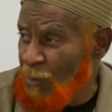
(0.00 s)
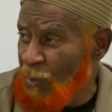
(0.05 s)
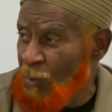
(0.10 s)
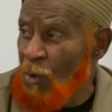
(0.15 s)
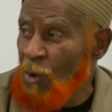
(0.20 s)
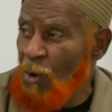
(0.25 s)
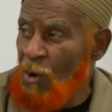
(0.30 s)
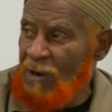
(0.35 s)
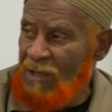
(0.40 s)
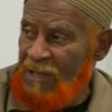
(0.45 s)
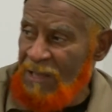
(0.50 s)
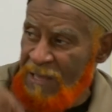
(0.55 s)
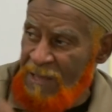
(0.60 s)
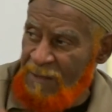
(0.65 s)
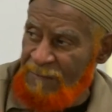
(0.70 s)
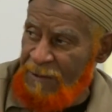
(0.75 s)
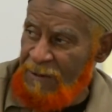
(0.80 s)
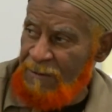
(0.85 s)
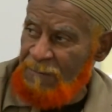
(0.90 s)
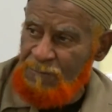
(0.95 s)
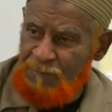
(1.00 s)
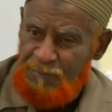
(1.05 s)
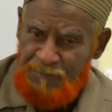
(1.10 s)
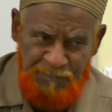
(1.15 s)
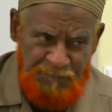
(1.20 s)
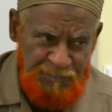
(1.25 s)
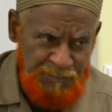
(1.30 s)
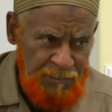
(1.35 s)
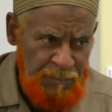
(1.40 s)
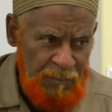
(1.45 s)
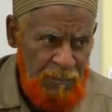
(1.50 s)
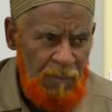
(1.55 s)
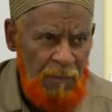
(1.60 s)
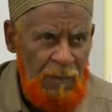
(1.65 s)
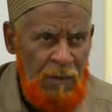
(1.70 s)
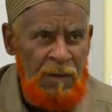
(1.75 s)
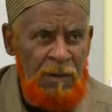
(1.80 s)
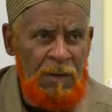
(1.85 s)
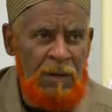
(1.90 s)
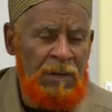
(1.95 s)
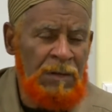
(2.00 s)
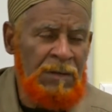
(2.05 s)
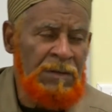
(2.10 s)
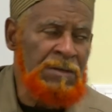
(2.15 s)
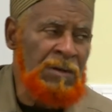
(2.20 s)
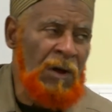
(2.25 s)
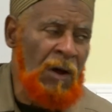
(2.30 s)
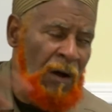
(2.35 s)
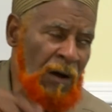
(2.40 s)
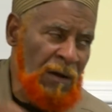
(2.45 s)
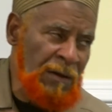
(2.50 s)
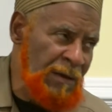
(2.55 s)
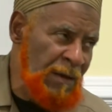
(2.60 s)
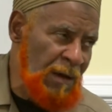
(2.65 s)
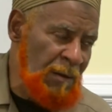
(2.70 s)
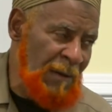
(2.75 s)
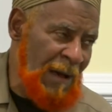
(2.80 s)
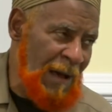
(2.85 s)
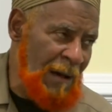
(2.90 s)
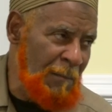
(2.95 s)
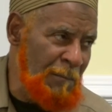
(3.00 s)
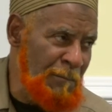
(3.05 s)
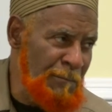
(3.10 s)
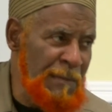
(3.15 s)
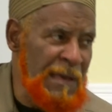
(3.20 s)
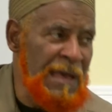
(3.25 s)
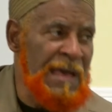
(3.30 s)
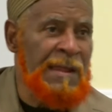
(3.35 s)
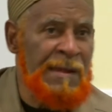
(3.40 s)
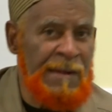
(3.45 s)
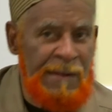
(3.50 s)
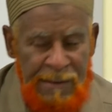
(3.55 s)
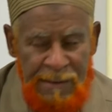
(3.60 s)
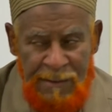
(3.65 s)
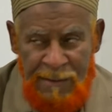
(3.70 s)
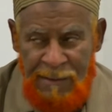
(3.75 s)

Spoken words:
or even talking about men.